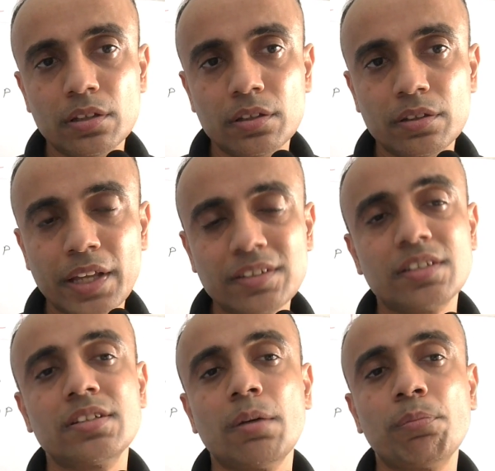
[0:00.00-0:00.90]
Next
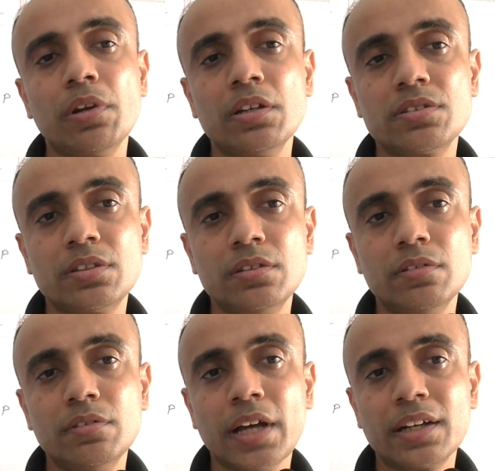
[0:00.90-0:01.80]
example is
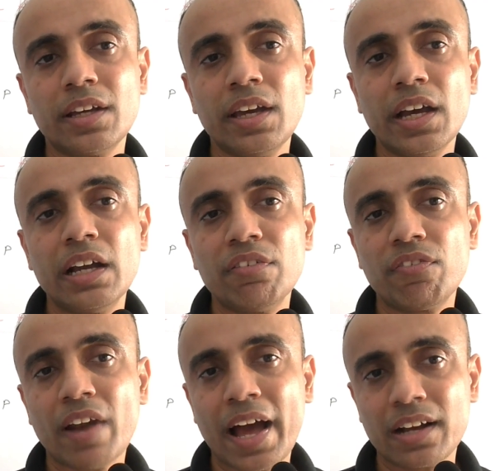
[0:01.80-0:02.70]
that AI
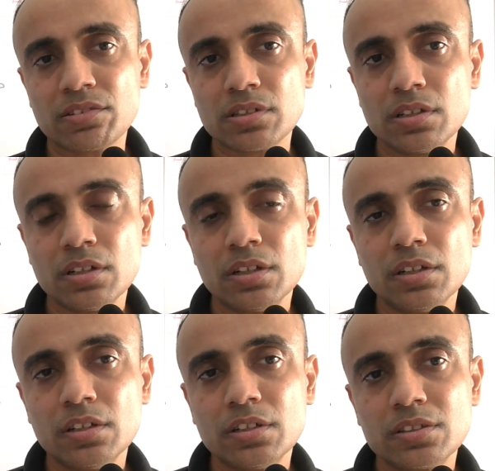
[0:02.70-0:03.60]
flags
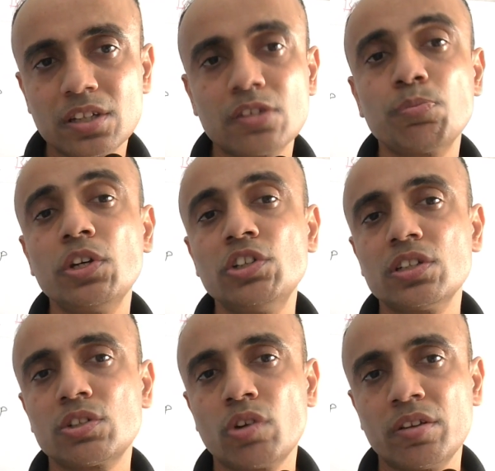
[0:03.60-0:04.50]
suspicious
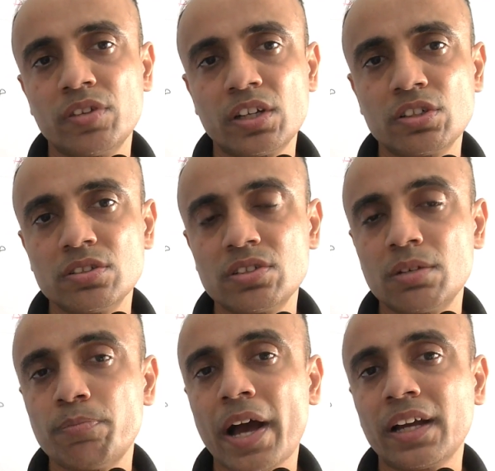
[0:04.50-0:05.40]
transactions in
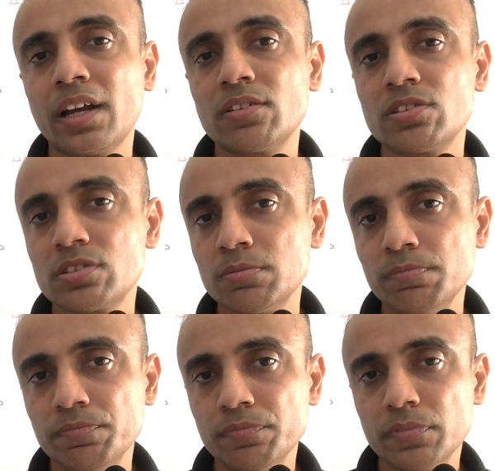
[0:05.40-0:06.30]
banking system
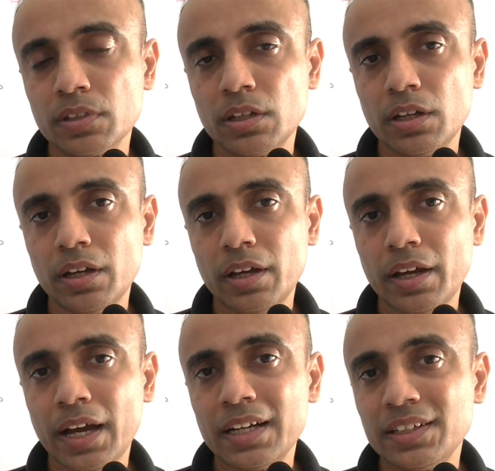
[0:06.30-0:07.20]

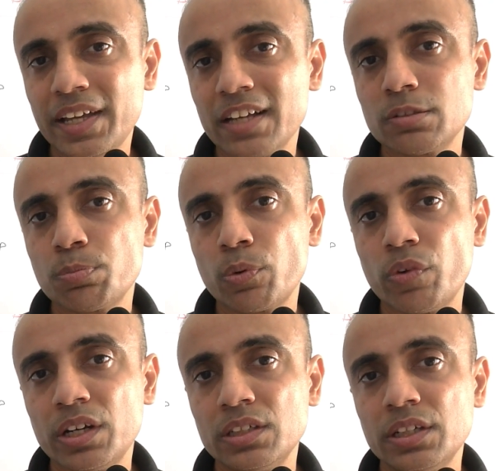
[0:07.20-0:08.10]
and takes
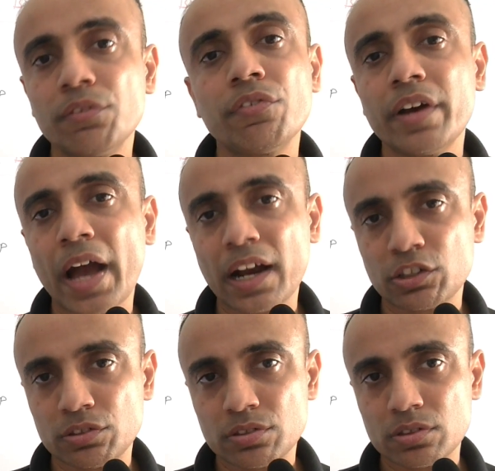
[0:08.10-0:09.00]
preventive
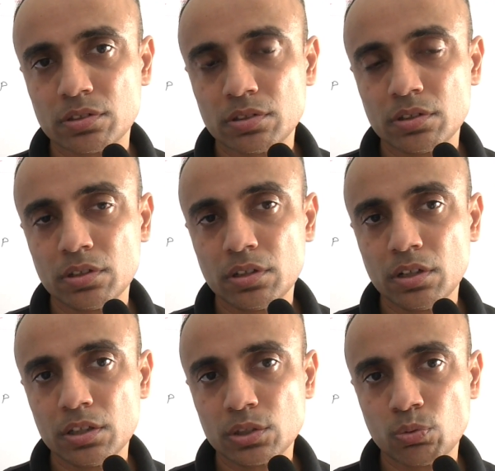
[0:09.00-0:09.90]
actions.
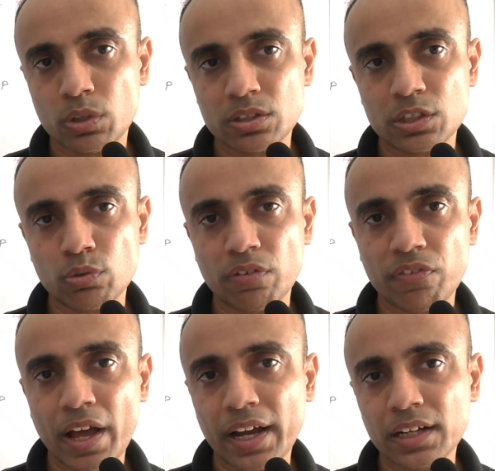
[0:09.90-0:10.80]
So once it will
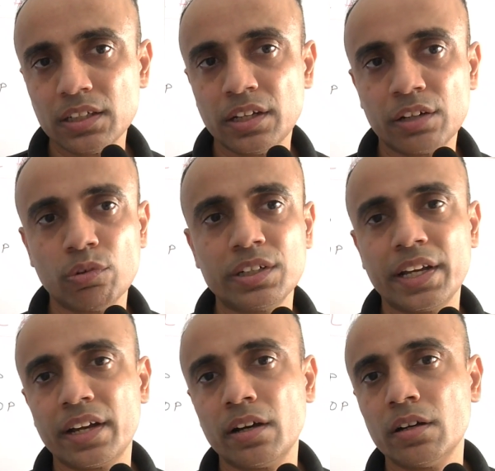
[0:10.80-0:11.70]
flag it, then it will take
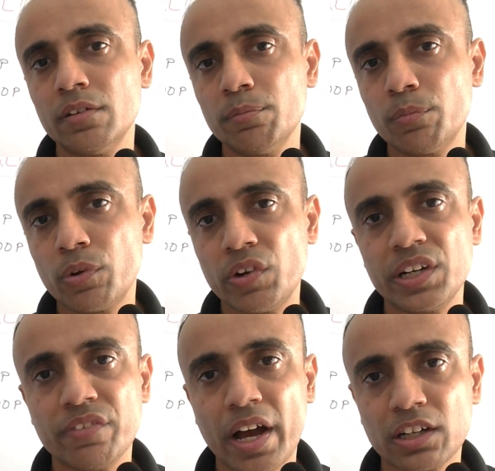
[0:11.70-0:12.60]
a
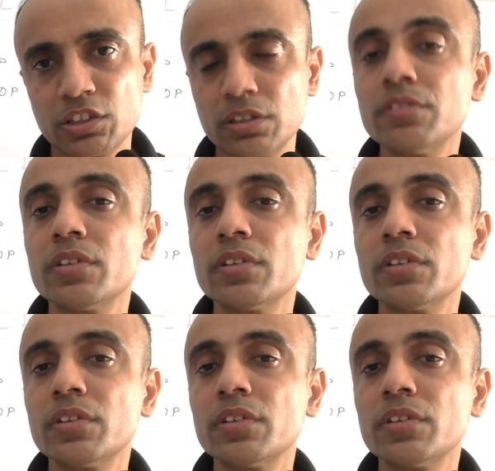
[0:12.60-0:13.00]
preventive action.